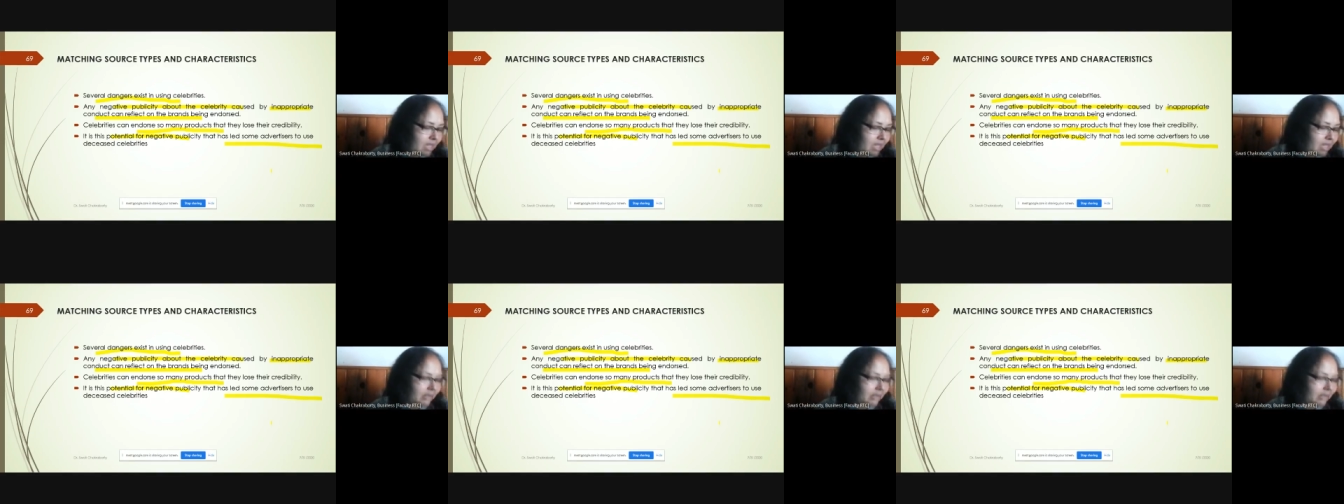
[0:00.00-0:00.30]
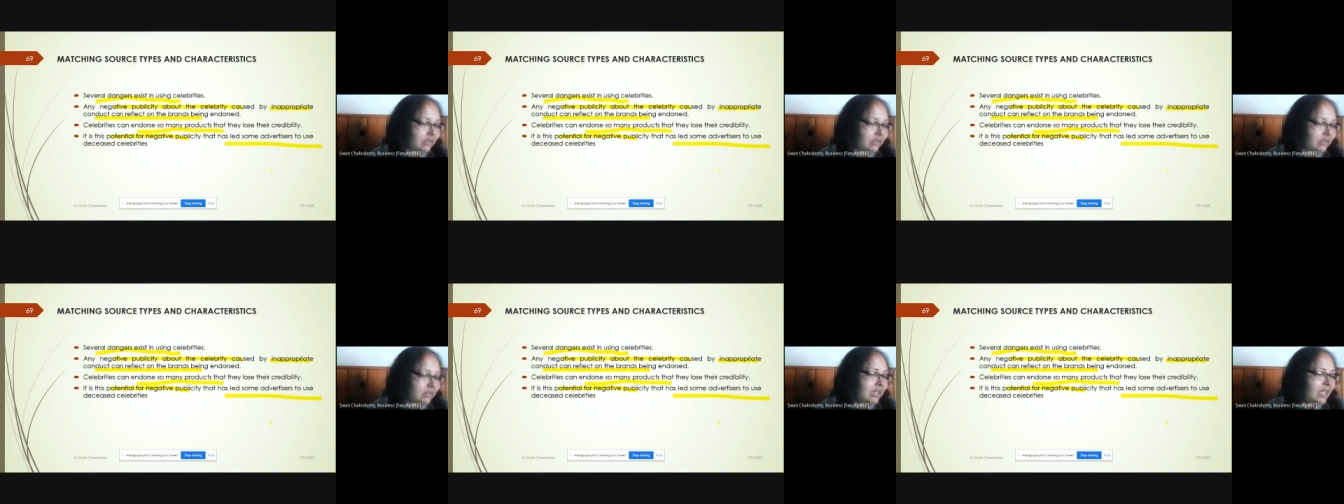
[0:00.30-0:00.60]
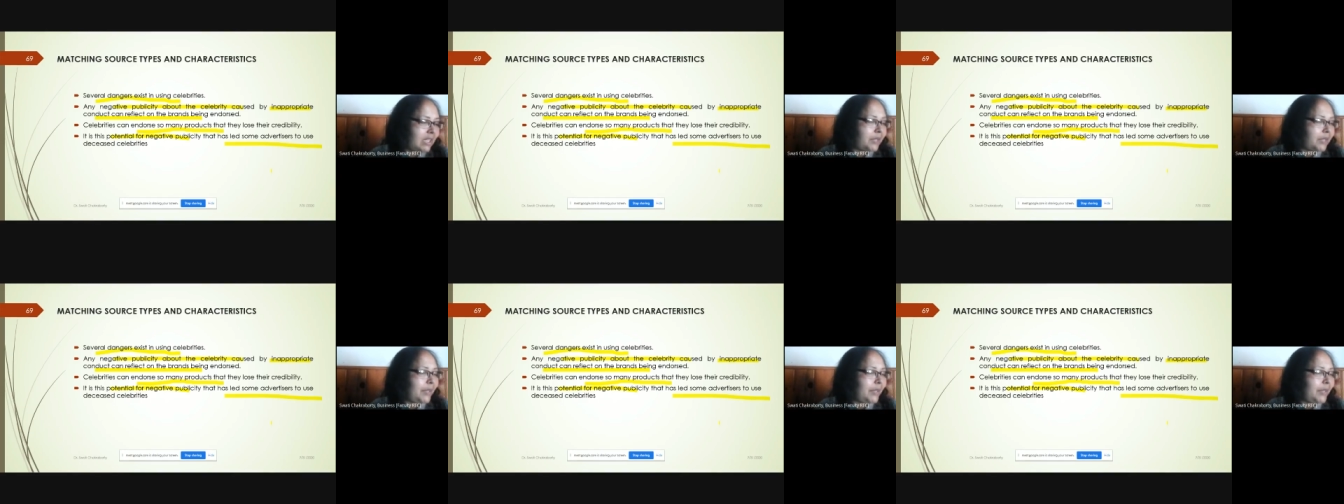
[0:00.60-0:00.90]

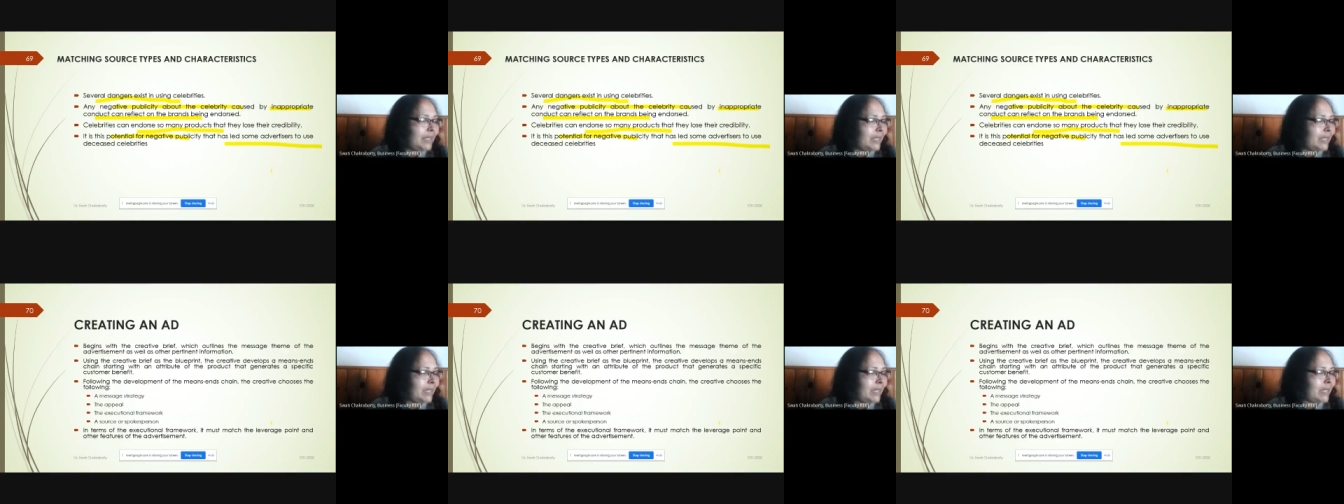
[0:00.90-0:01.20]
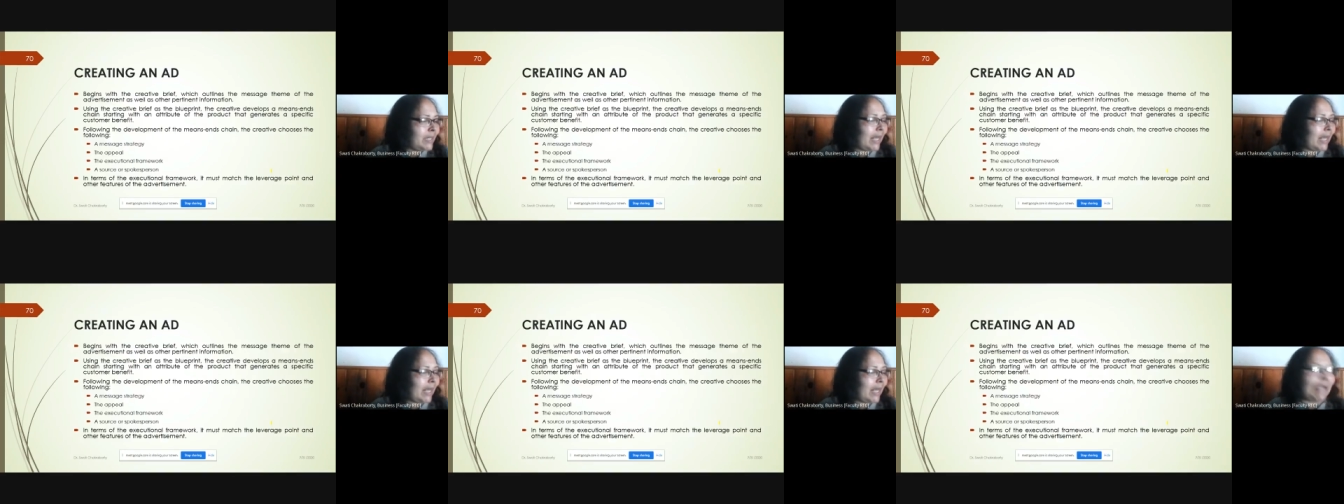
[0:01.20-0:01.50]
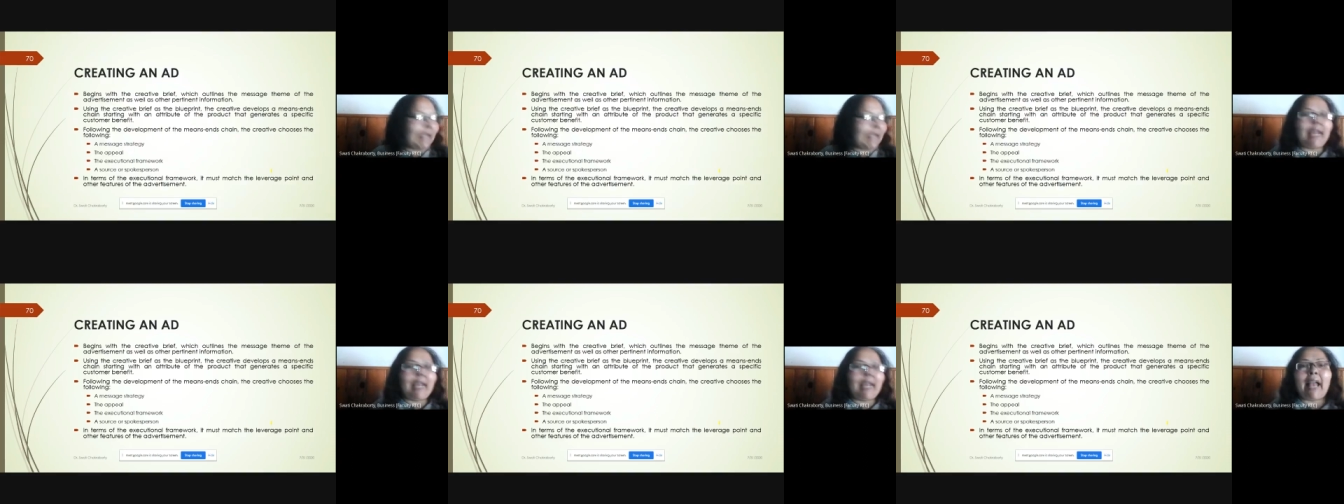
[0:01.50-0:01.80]
Creating an
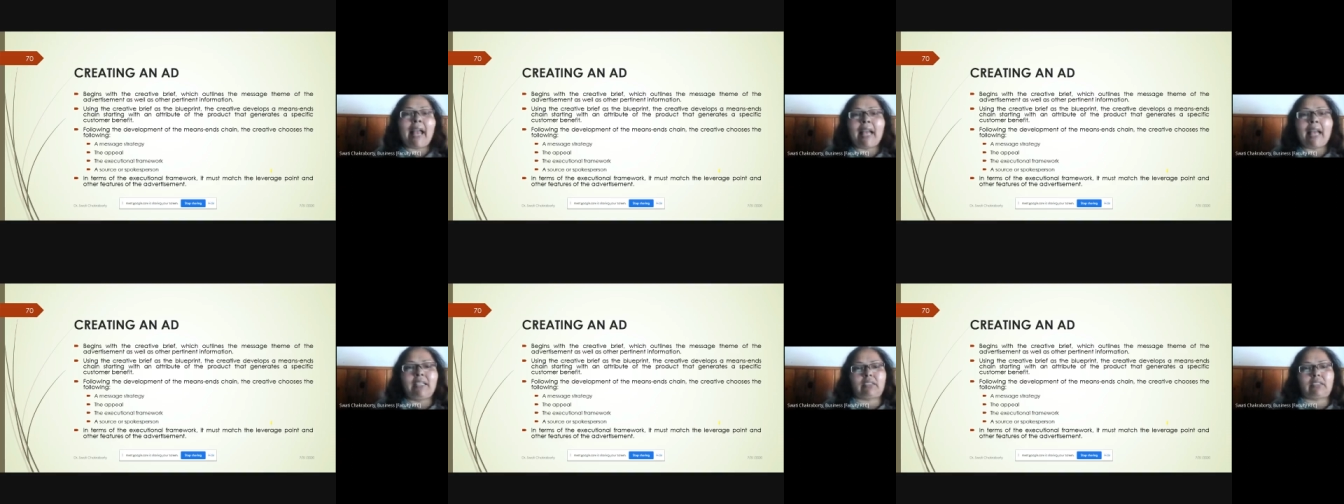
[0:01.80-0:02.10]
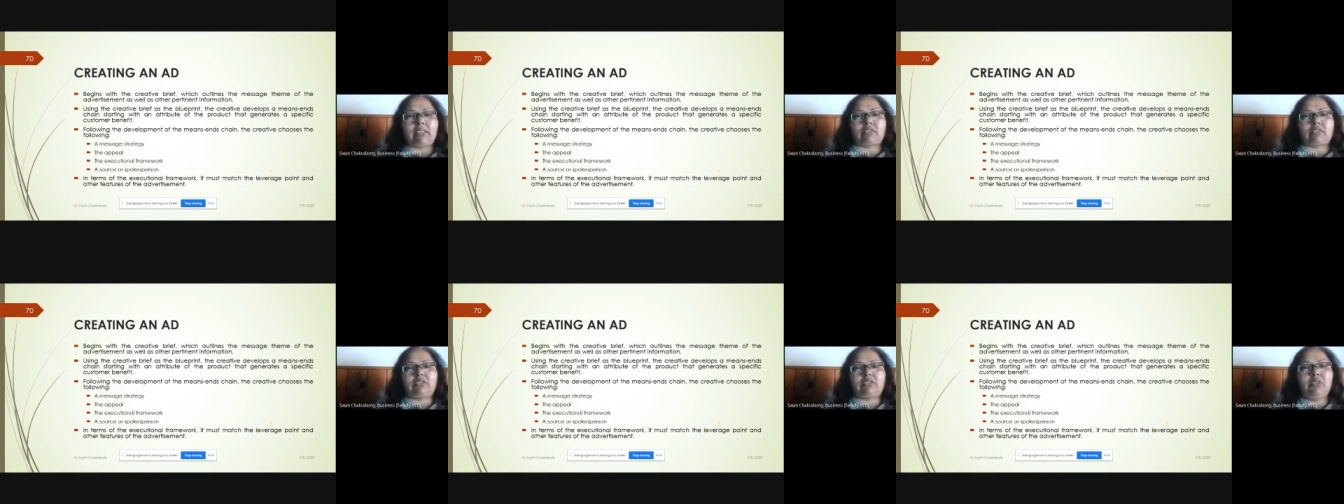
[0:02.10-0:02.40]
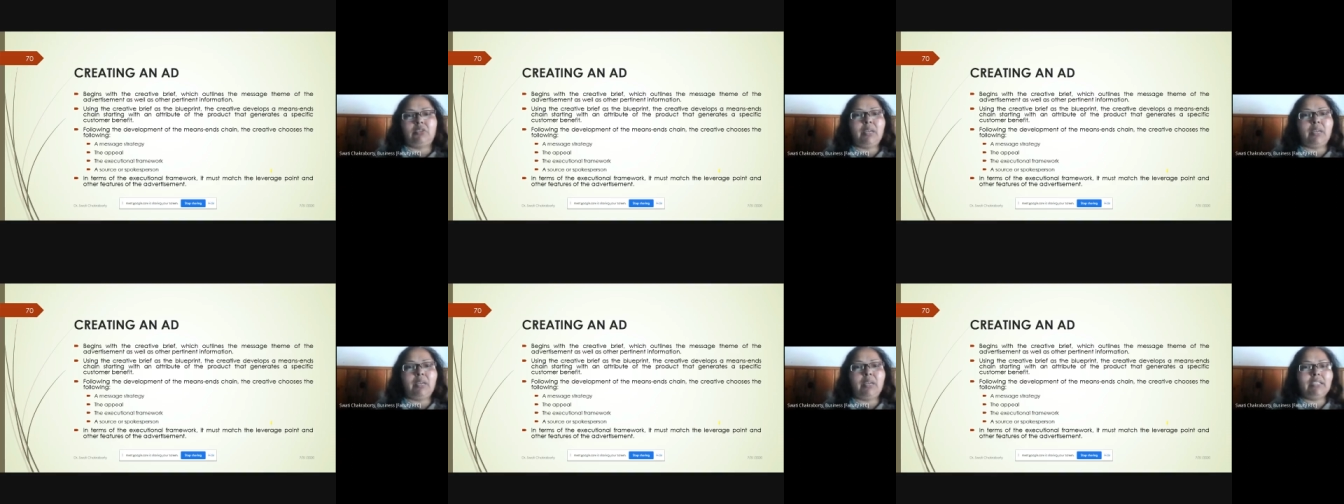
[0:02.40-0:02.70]
ad, right?